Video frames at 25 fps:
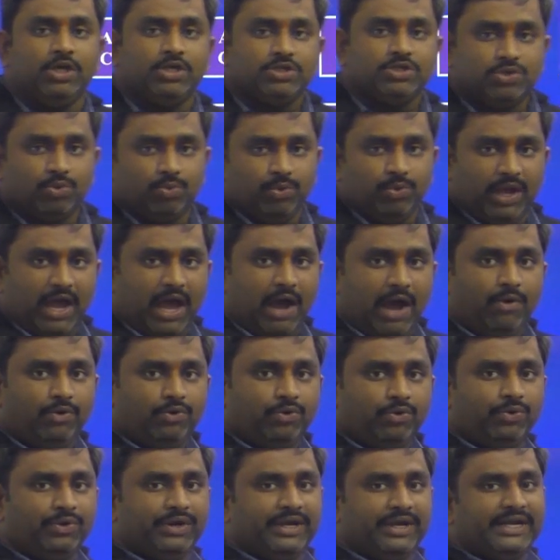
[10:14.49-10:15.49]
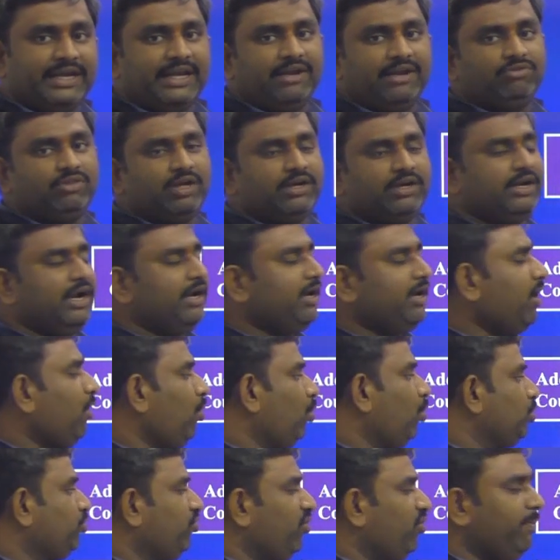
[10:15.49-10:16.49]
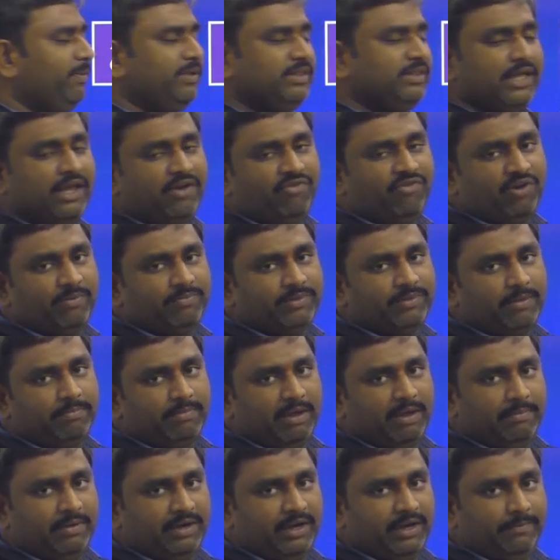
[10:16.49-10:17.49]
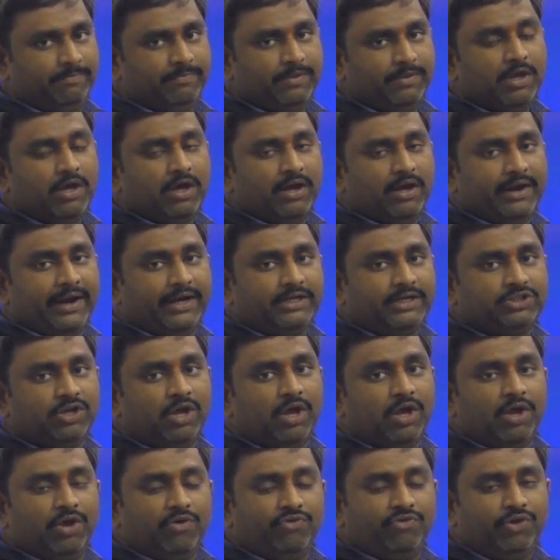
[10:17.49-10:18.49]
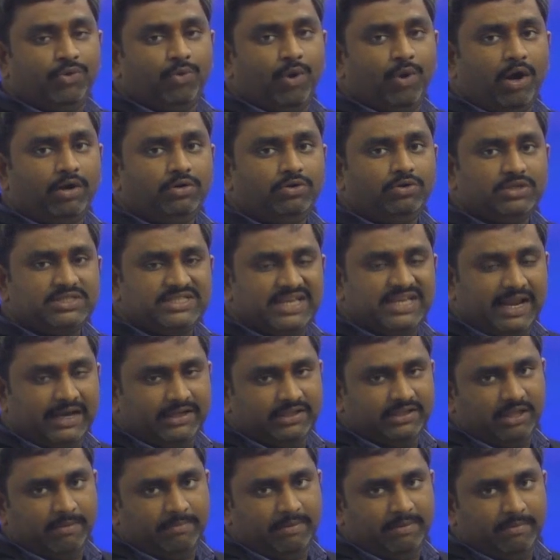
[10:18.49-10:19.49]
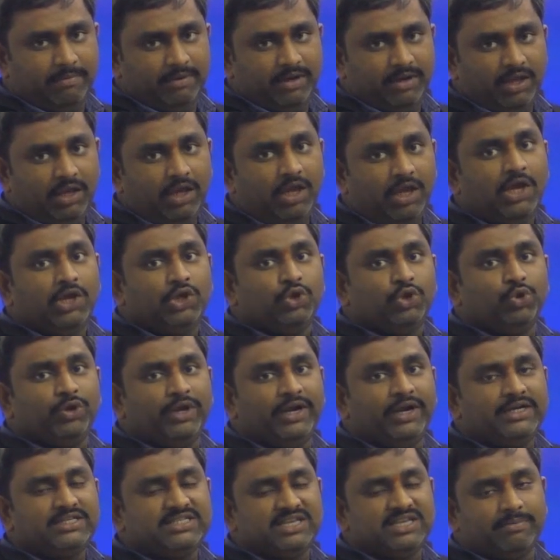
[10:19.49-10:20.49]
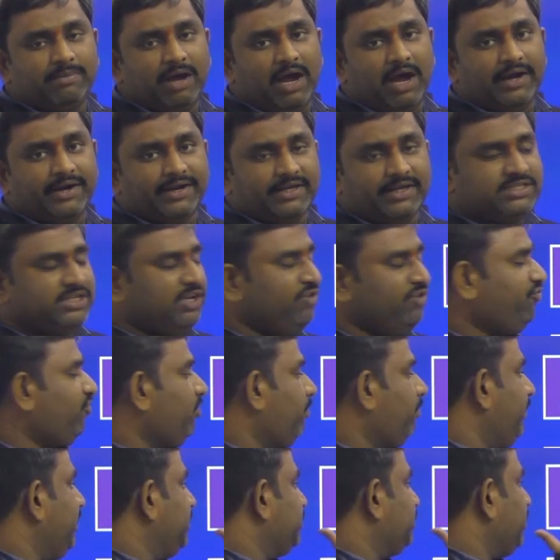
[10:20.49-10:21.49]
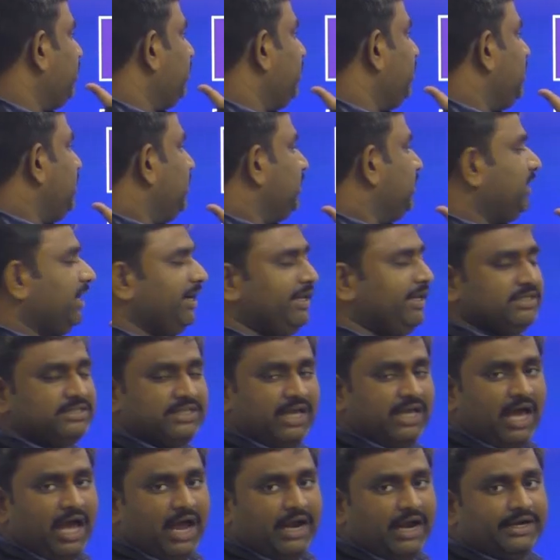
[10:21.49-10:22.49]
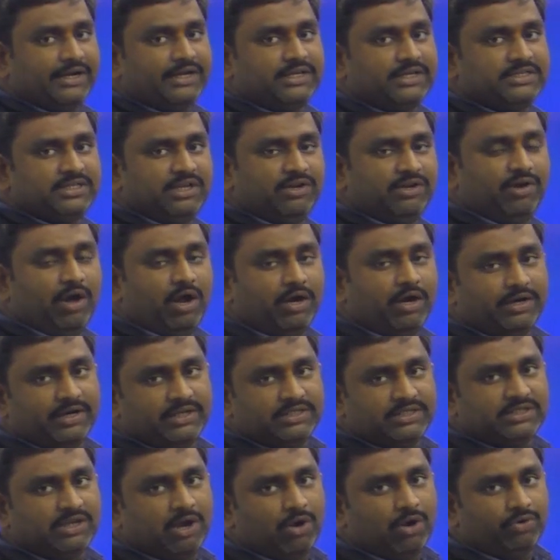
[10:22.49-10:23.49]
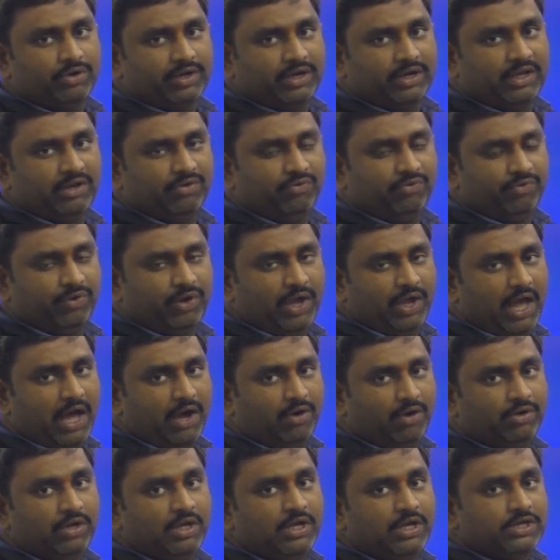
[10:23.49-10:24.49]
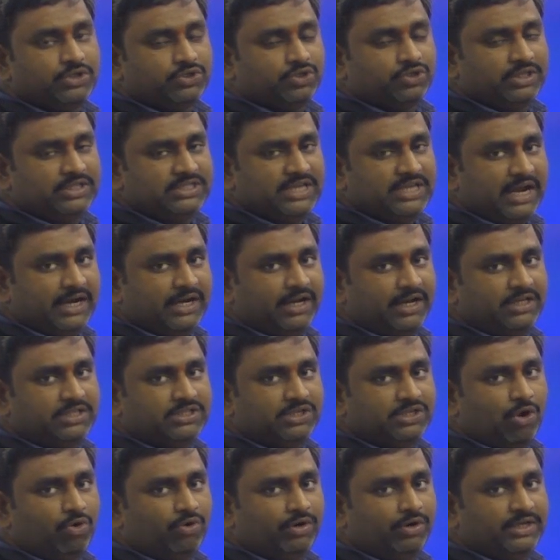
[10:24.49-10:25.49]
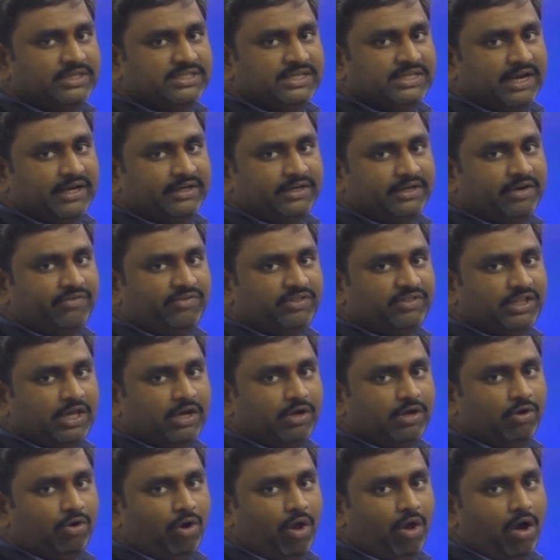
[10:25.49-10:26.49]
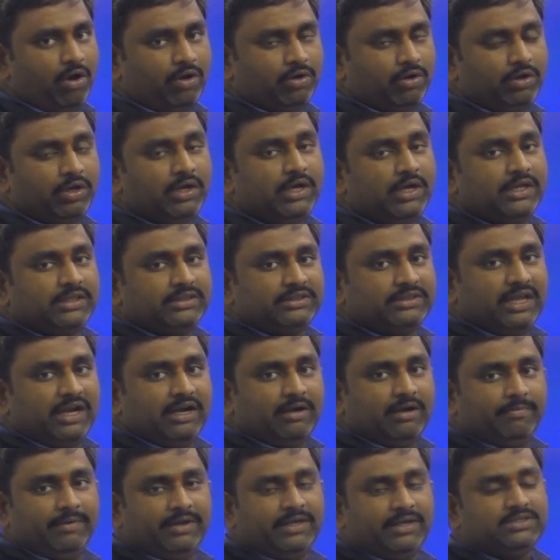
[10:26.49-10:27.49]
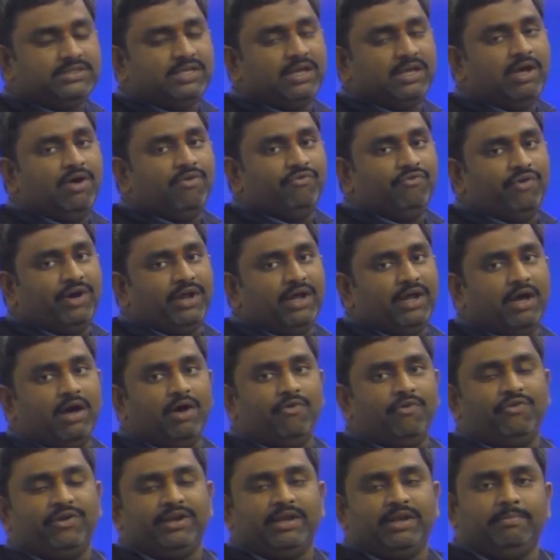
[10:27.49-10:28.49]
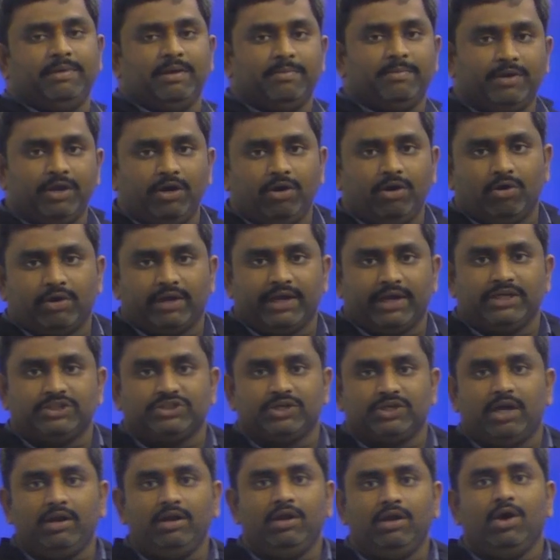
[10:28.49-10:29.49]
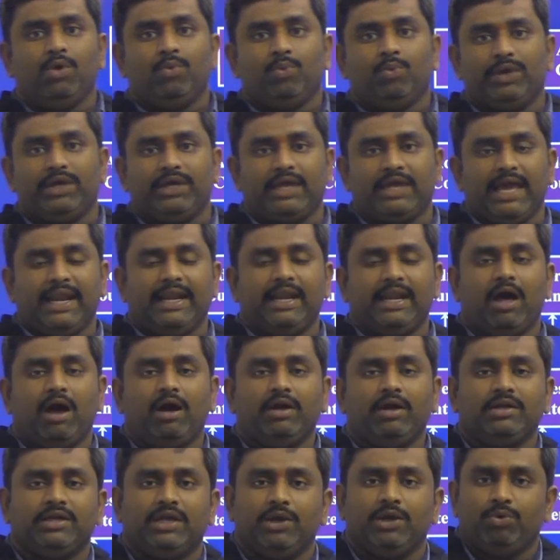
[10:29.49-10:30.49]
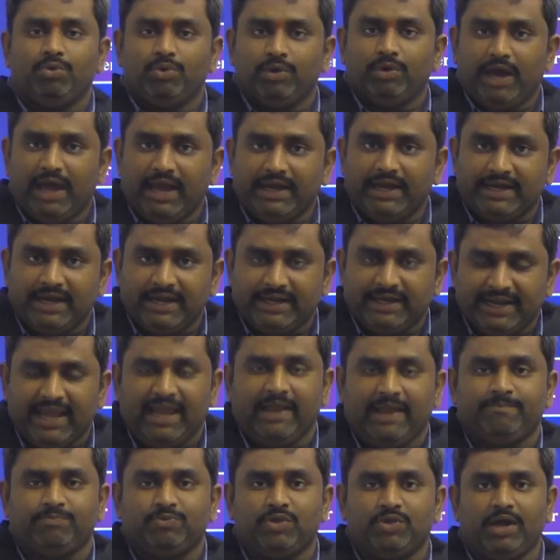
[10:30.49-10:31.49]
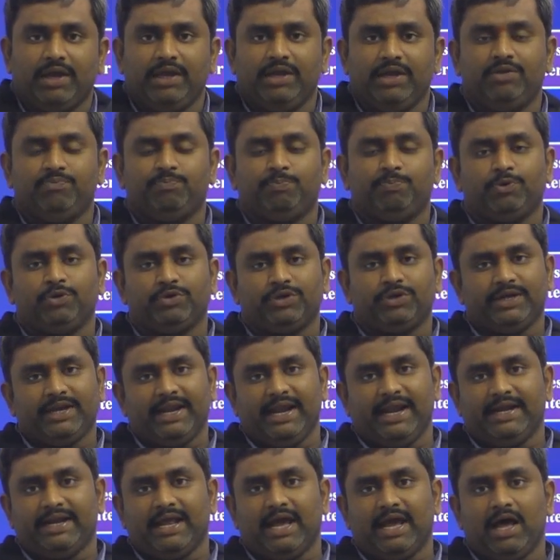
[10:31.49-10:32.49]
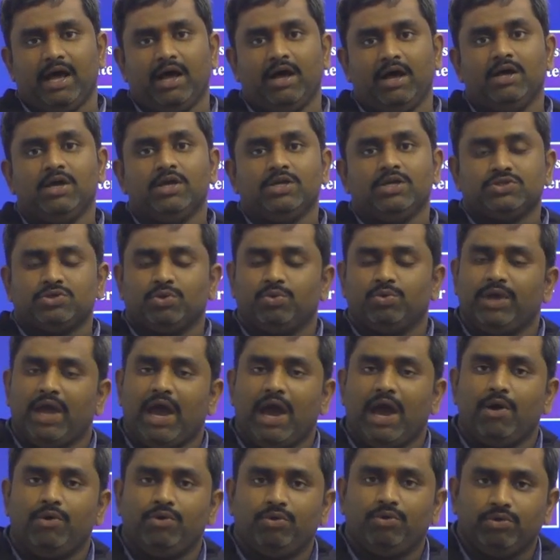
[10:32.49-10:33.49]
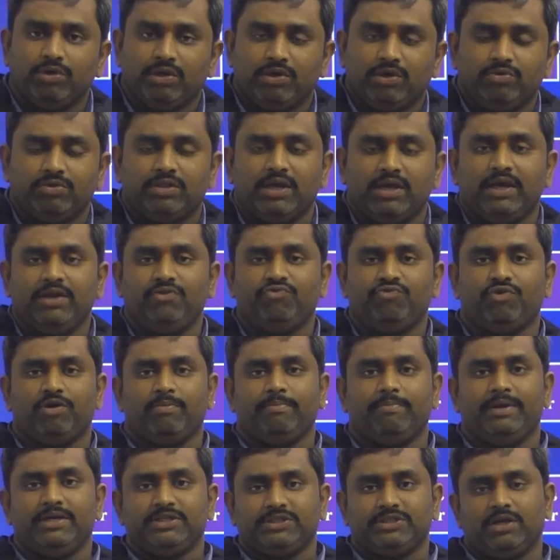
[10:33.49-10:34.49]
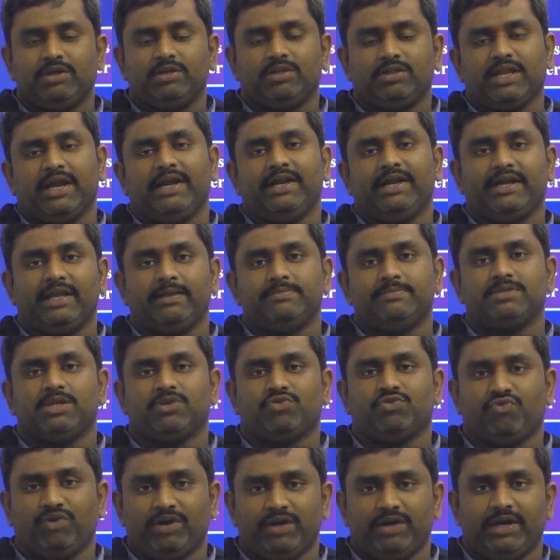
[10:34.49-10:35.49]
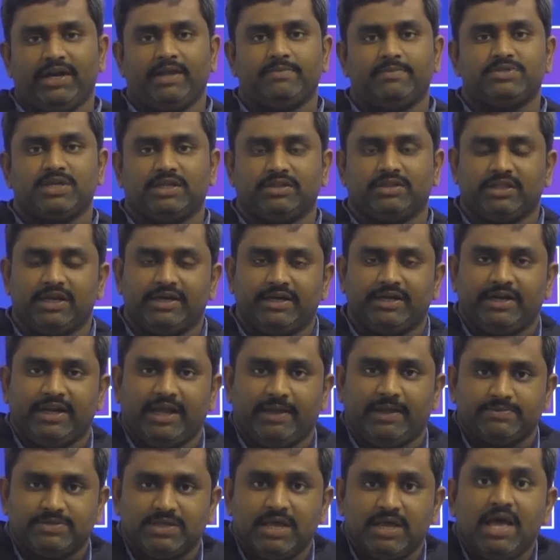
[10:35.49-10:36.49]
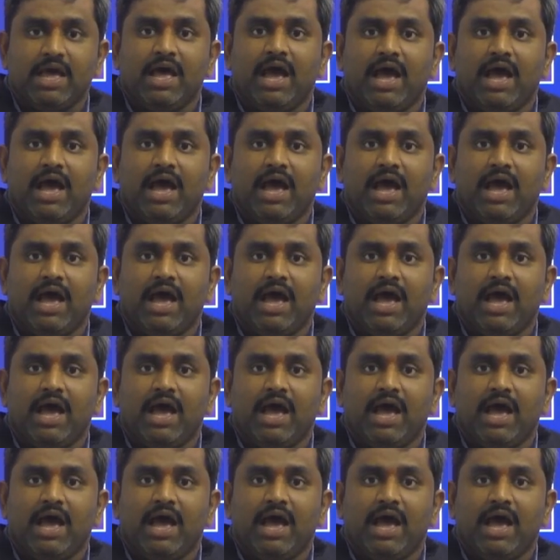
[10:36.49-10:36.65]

So we have to retrieve the data which will be there from the memory, right? If you want to select the memory, you need some address information. That is the address in address counter here we have. So this address counter is connected with a clock. That means for a memory location, we cannot give at a time the input data. So we have to give the information 10 times or 20 times or 30 times.